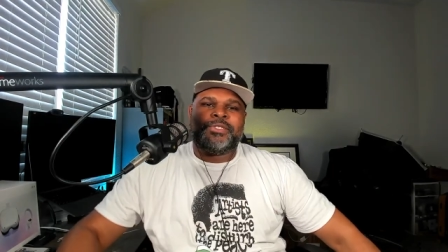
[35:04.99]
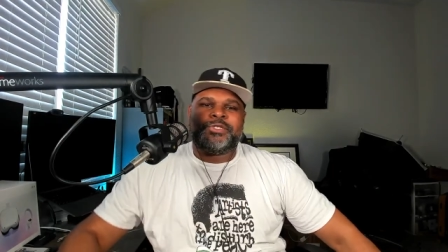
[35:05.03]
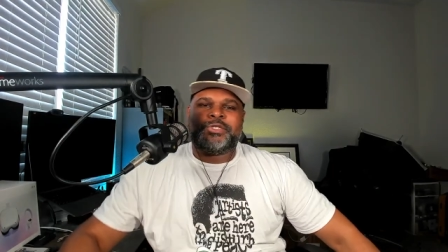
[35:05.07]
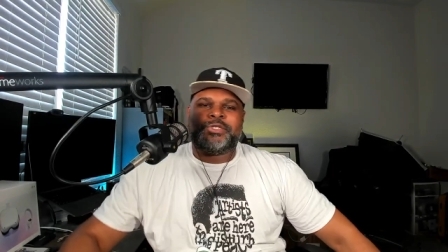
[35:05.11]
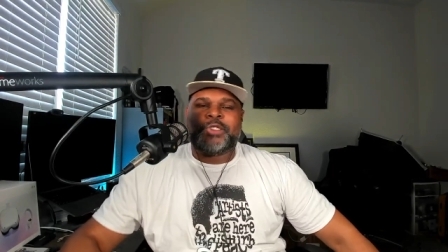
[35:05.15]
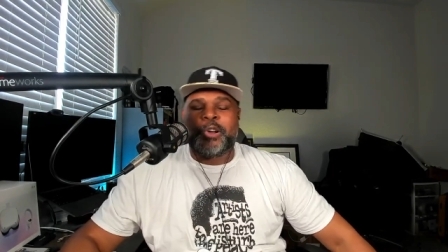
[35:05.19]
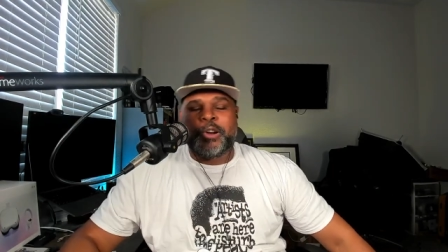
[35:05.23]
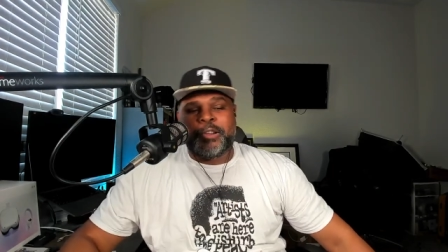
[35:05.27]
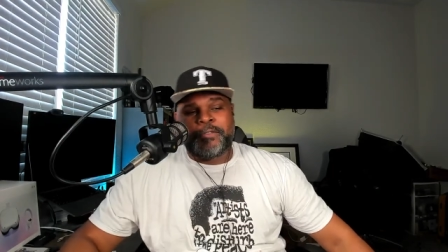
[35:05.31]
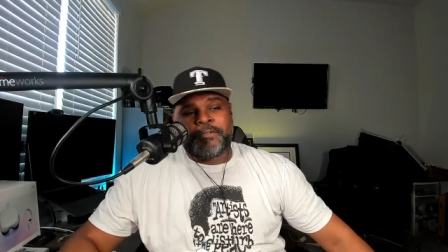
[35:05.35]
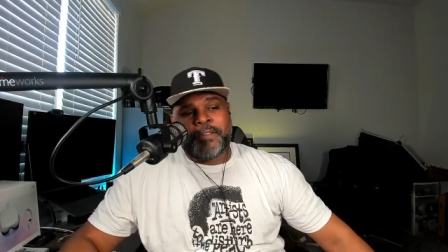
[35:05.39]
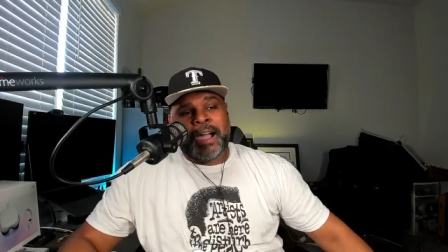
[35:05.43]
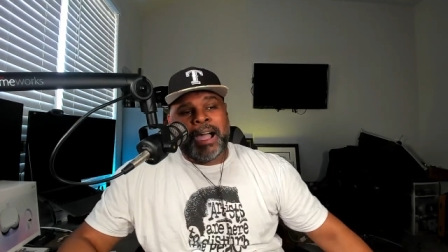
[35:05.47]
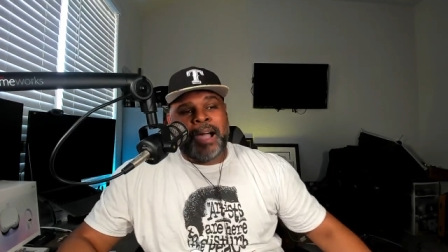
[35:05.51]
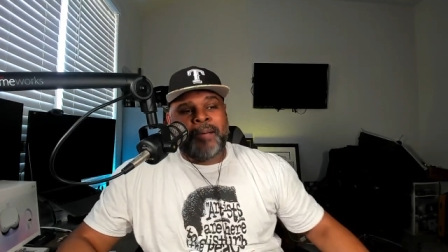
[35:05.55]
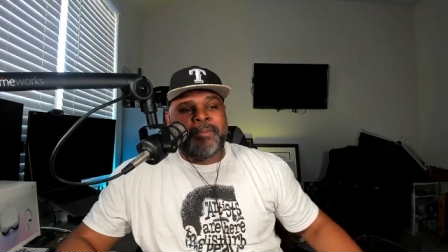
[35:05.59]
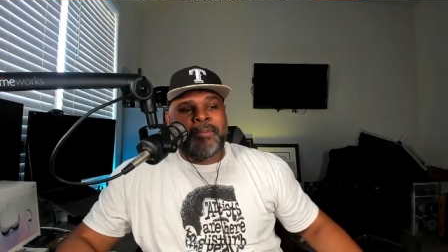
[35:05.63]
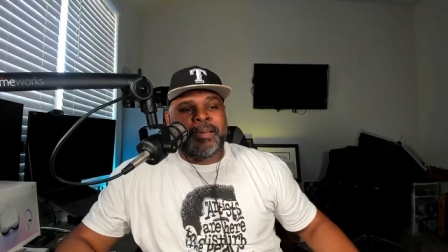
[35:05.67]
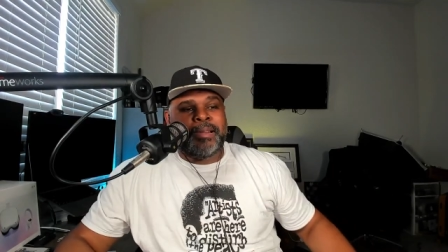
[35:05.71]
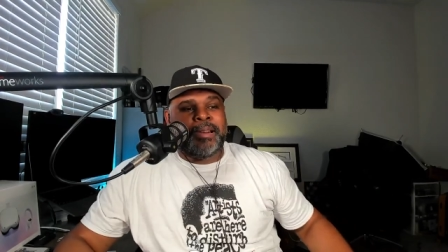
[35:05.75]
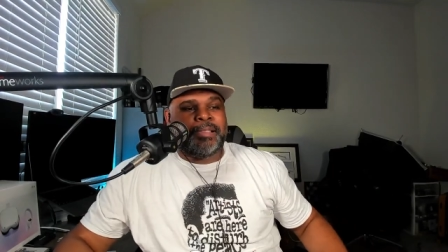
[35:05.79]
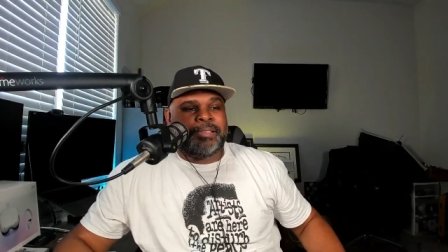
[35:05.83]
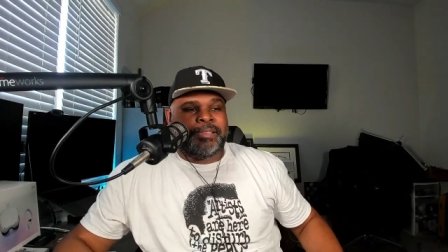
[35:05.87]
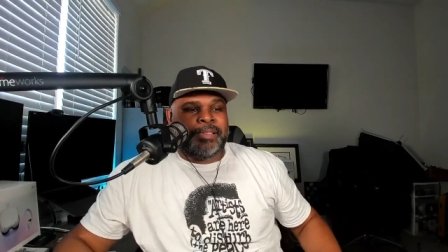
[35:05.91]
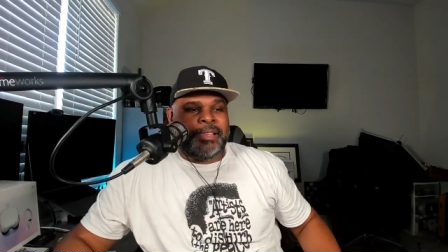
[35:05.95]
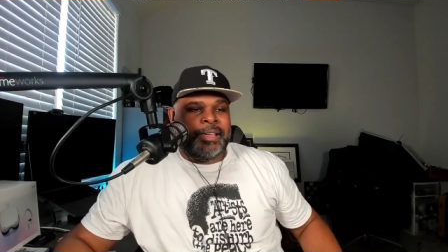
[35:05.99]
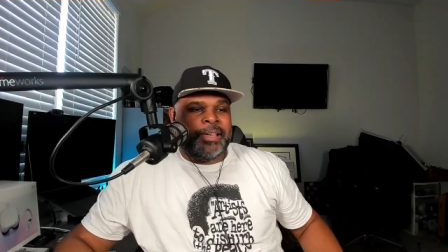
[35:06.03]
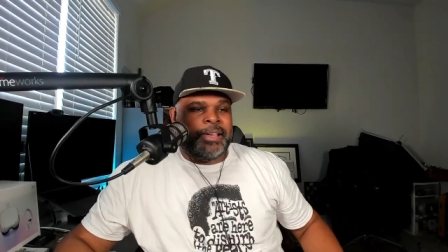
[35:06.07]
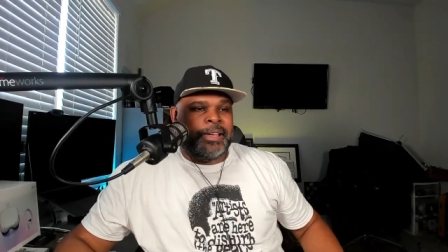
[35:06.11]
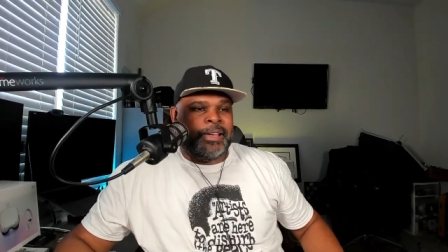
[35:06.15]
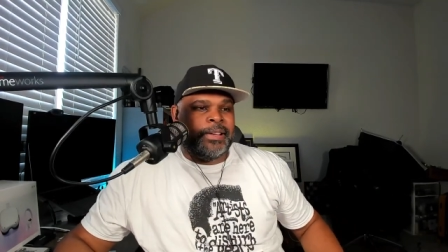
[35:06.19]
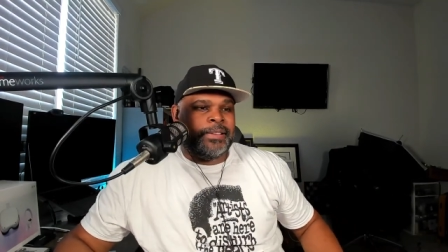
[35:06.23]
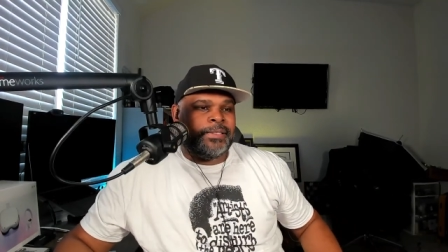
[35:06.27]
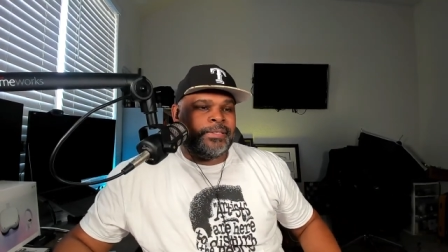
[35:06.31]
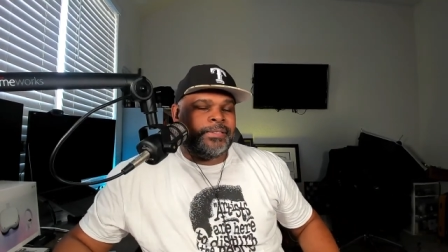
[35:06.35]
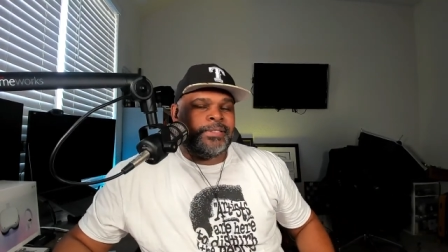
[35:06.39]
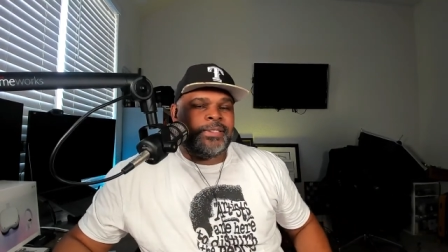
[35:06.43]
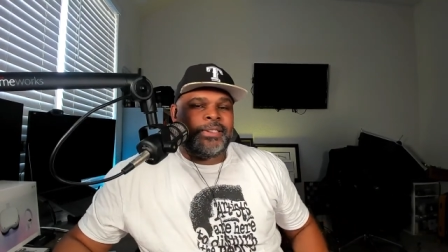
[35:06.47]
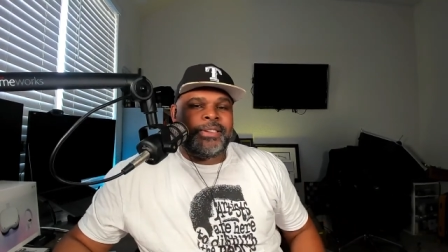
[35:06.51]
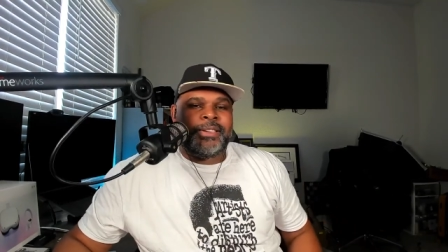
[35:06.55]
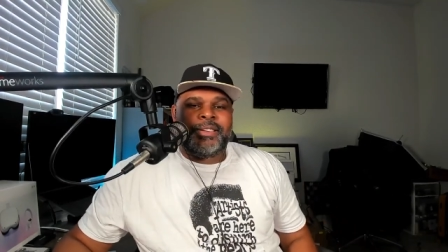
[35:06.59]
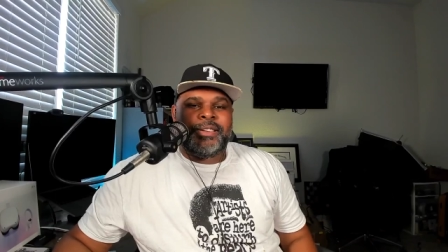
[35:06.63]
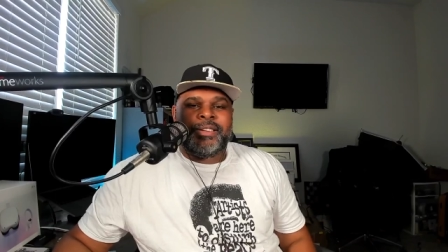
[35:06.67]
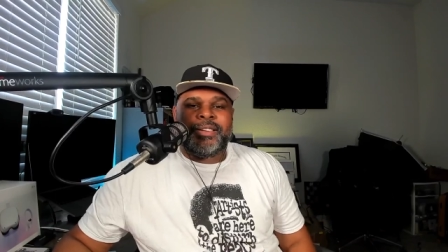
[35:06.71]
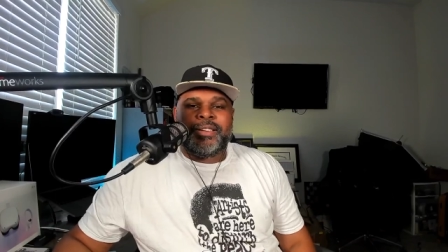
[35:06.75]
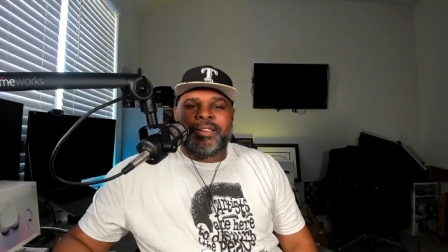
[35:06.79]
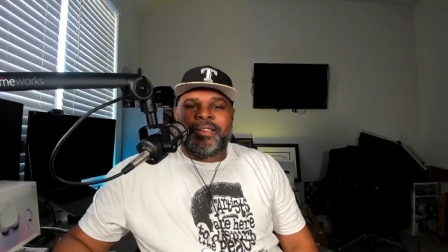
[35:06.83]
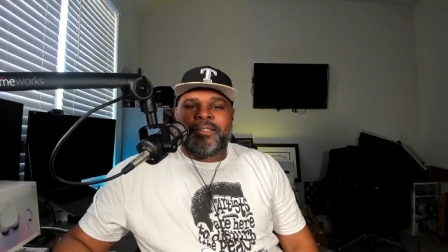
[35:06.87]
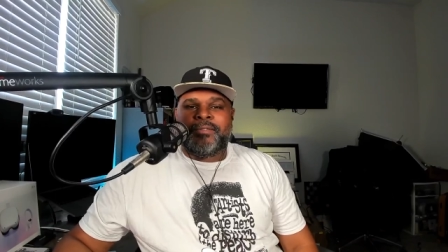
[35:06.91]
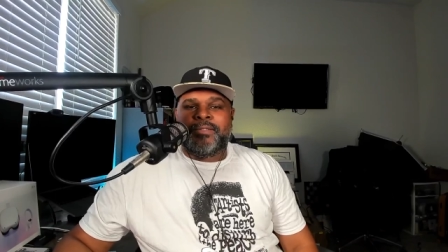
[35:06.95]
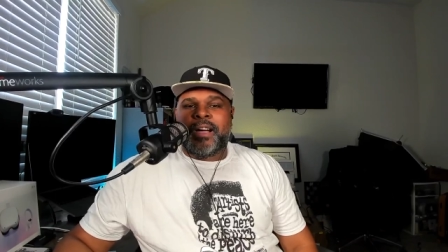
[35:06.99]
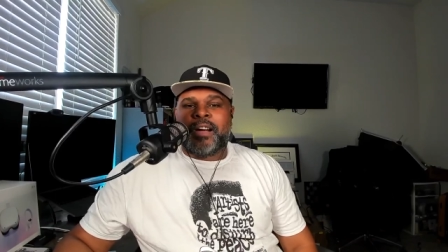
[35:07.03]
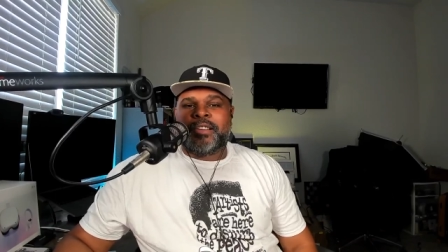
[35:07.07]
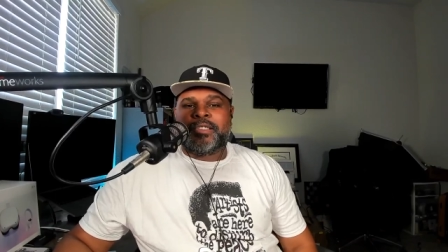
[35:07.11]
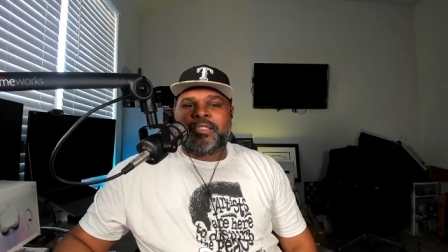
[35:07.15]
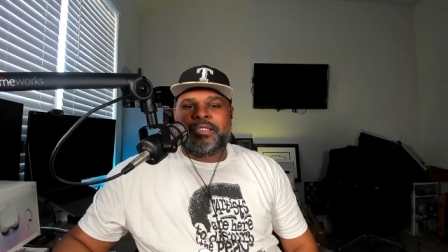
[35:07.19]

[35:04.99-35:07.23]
35 minutes in. Y'all